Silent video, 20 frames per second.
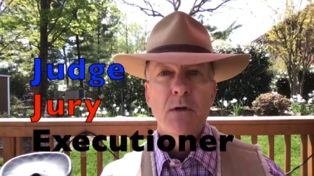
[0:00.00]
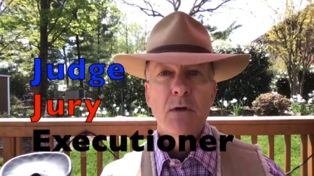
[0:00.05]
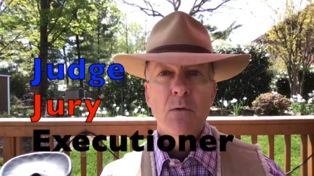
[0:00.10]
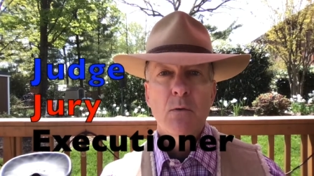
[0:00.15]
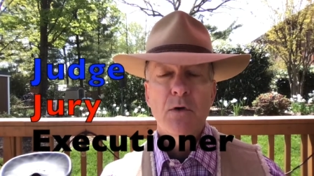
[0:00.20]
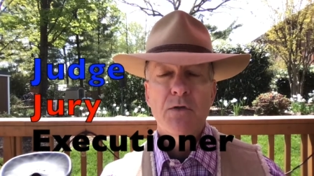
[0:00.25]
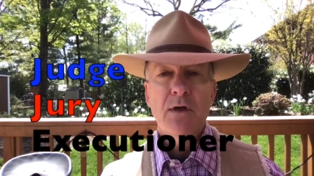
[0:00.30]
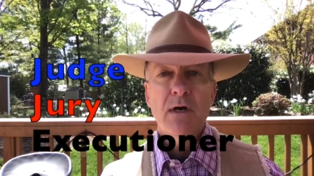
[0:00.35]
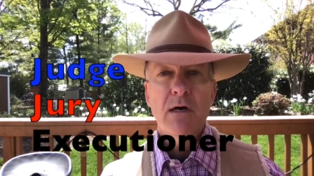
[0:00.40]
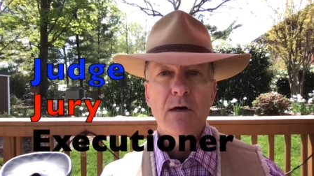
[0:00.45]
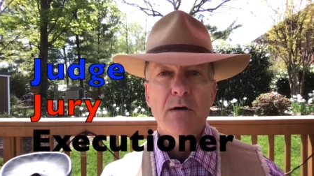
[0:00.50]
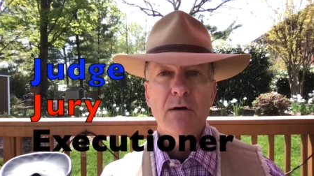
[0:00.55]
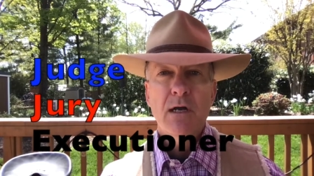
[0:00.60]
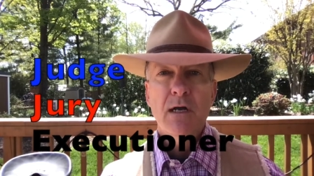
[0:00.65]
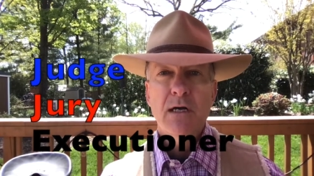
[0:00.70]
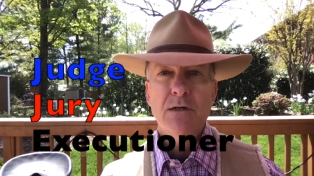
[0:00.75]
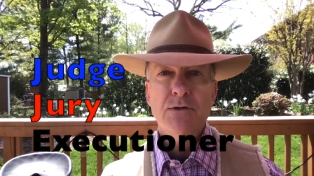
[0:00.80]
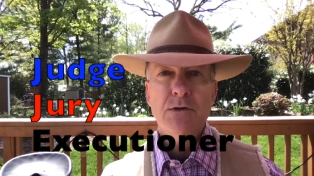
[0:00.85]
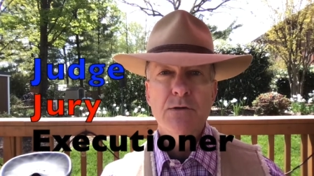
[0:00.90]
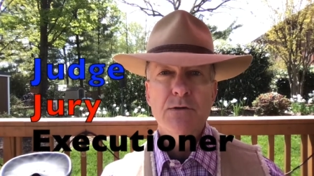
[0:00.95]
without
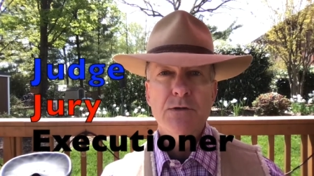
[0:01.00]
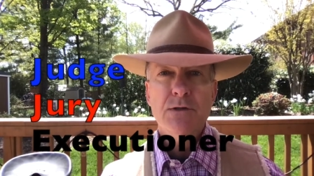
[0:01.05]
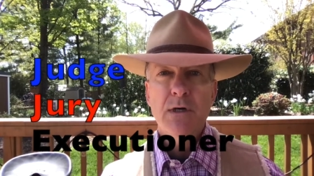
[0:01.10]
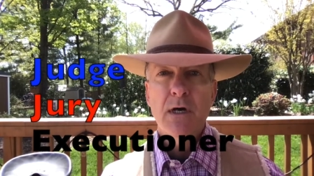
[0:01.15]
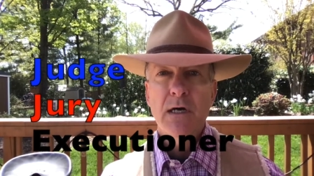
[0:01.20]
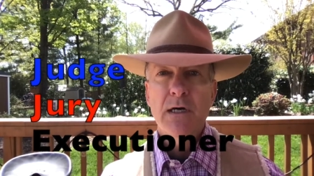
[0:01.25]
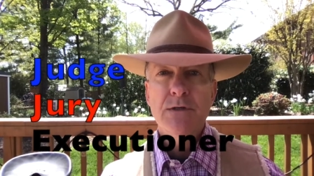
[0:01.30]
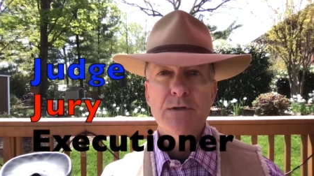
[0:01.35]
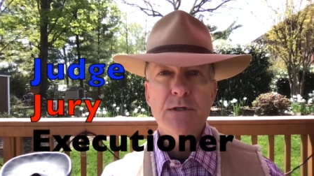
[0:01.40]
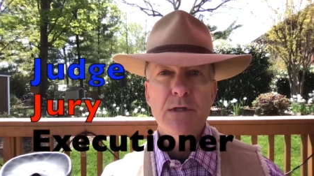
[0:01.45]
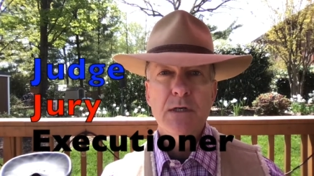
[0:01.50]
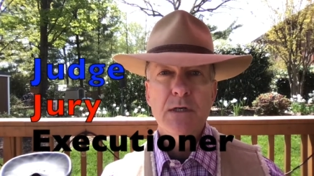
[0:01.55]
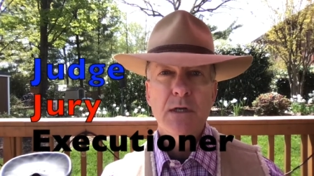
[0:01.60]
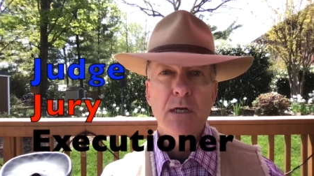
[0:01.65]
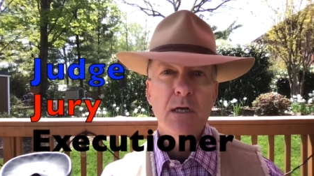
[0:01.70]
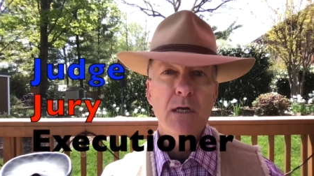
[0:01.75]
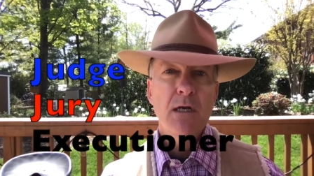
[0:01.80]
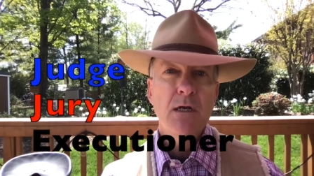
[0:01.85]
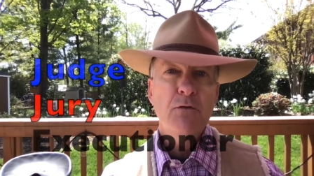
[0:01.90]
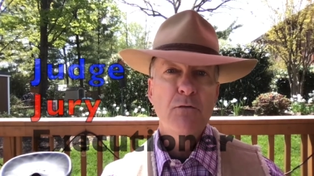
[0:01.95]
exercising
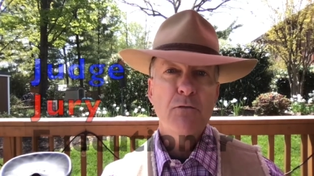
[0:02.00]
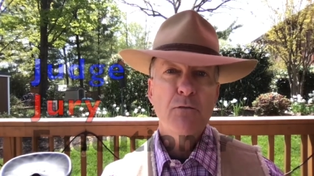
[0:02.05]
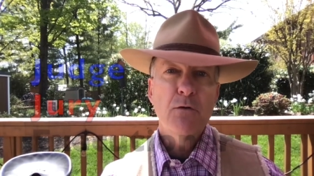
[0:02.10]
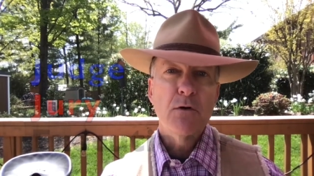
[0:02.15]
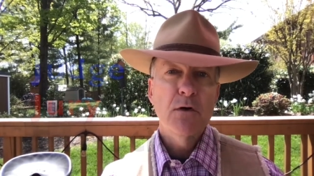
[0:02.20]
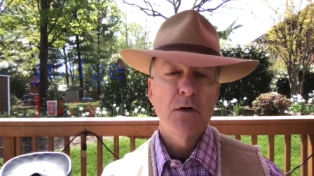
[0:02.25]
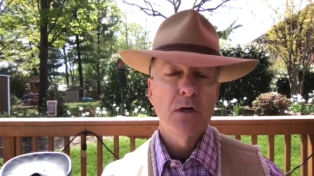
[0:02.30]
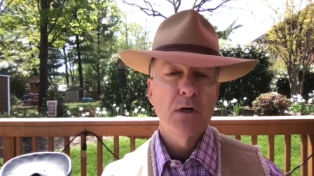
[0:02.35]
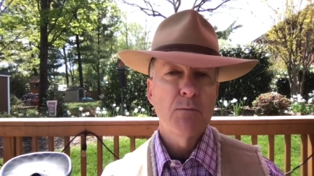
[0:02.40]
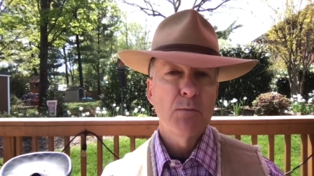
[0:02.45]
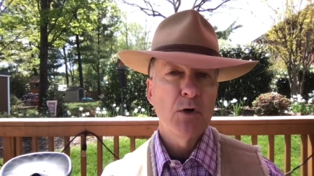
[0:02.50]
any form